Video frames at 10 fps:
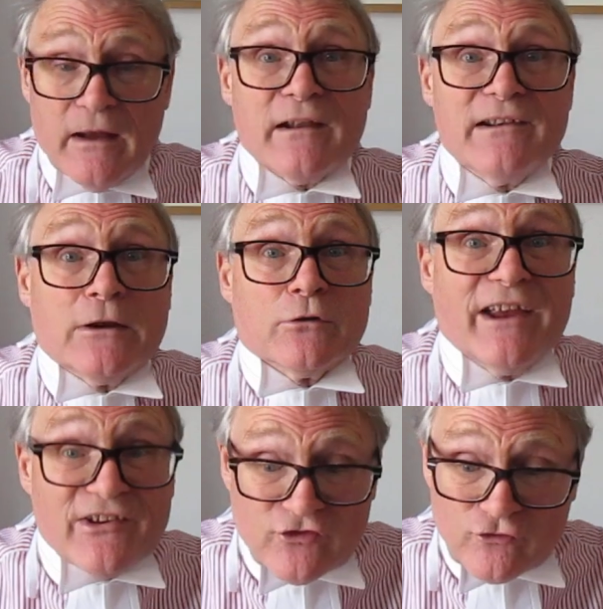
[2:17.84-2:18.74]
legal
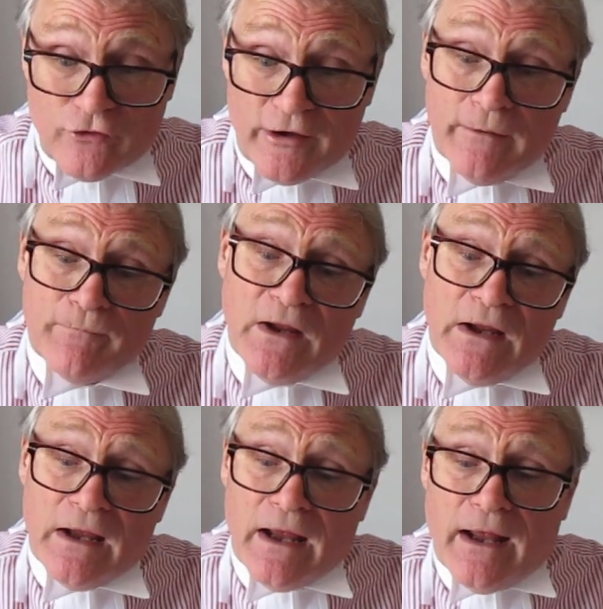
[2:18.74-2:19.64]
history
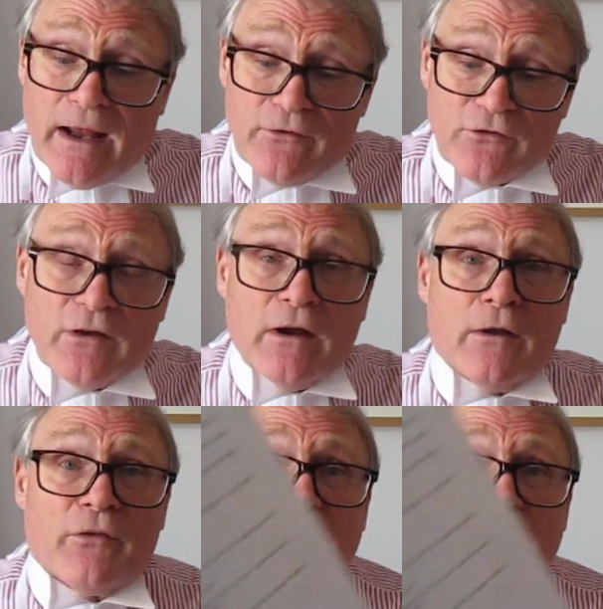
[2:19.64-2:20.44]
and the